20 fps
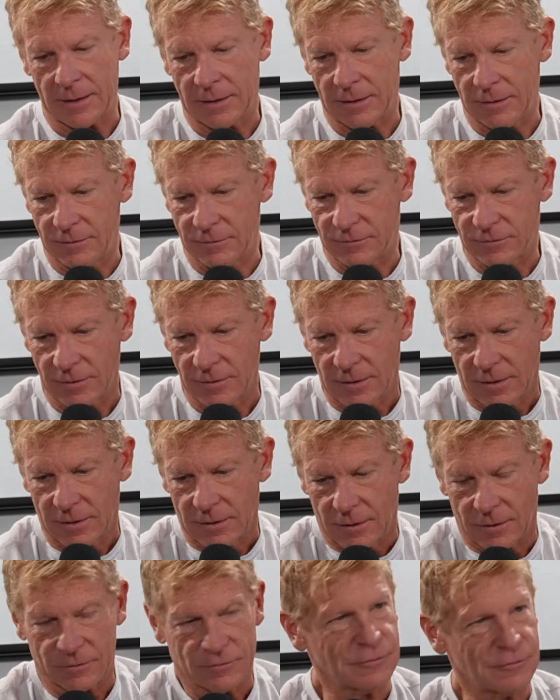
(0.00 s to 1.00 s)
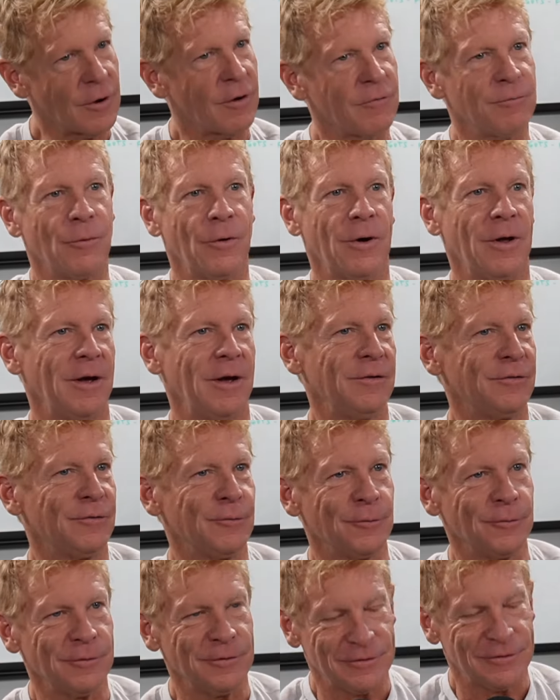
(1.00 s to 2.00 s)
He's a sophomore in high
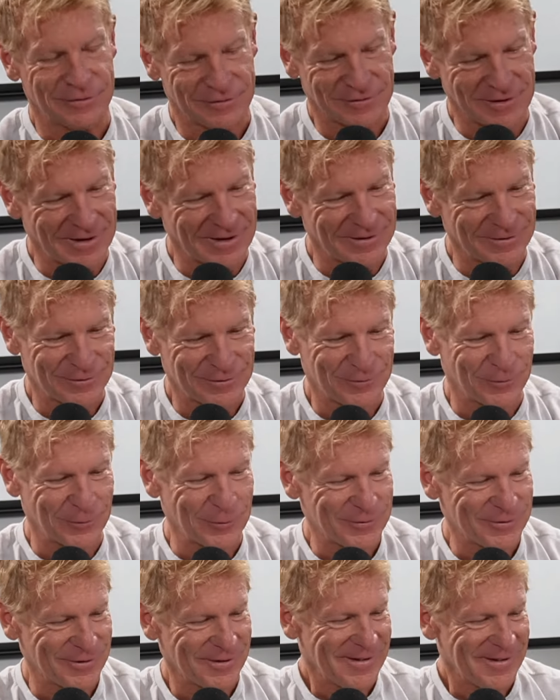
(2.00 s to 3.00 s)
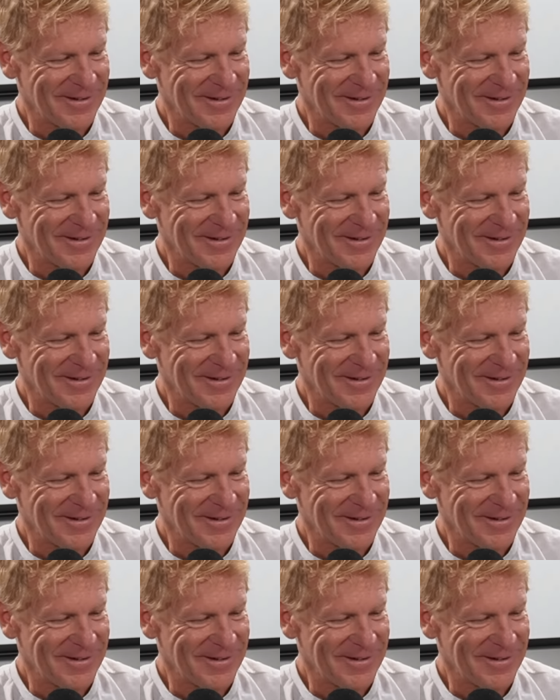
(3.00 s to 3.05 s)
school. He just got his first